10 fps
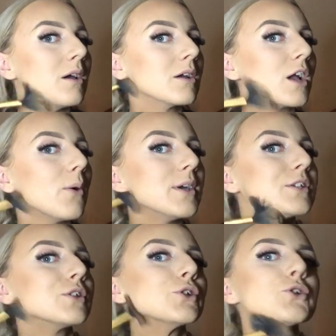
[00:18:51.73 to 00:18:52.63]
go
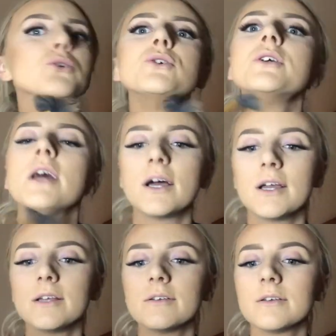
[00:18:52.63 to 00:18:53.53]
under the
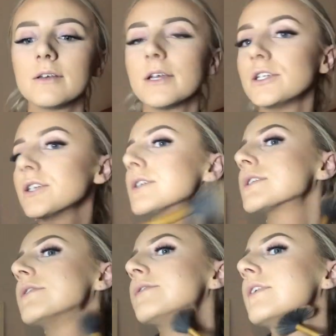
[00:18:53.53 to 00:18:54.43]
jawline and just
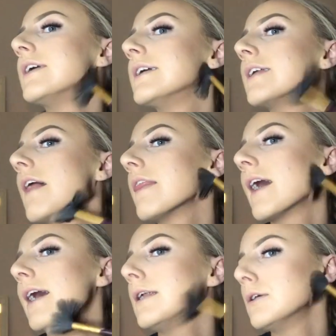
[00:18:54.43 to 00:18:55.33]
define
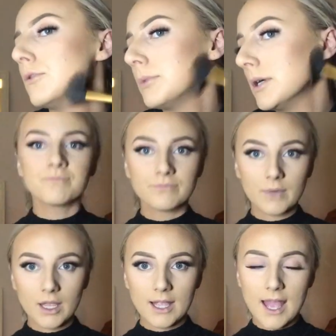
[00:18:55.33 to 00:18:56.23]
that a little bit.
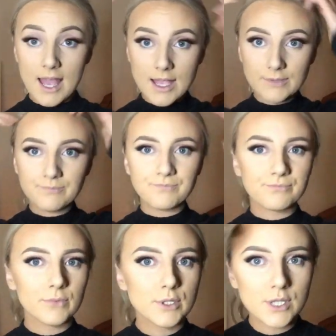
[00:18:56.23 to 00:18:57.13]
Okay,
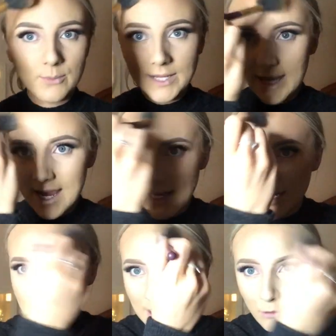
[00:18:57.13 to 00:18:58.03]
so we're getting a
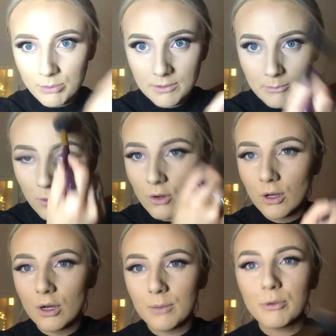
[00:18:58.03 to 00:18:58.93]
little bit
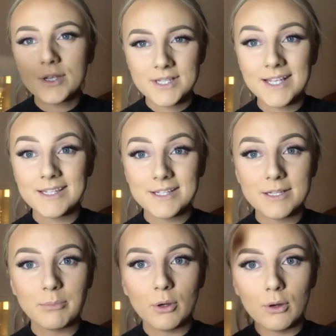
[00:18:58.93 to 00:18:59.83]
more
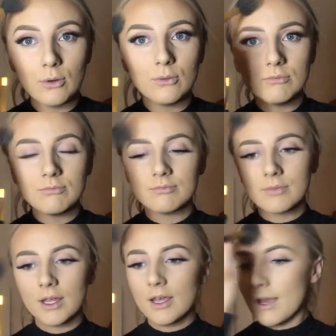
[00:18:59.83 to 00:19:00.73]
presentable.
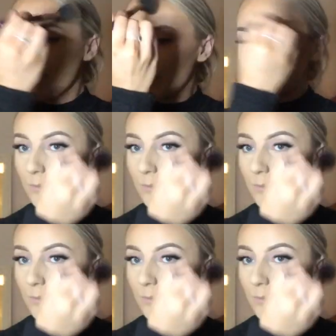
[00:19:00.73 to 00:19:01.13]
But the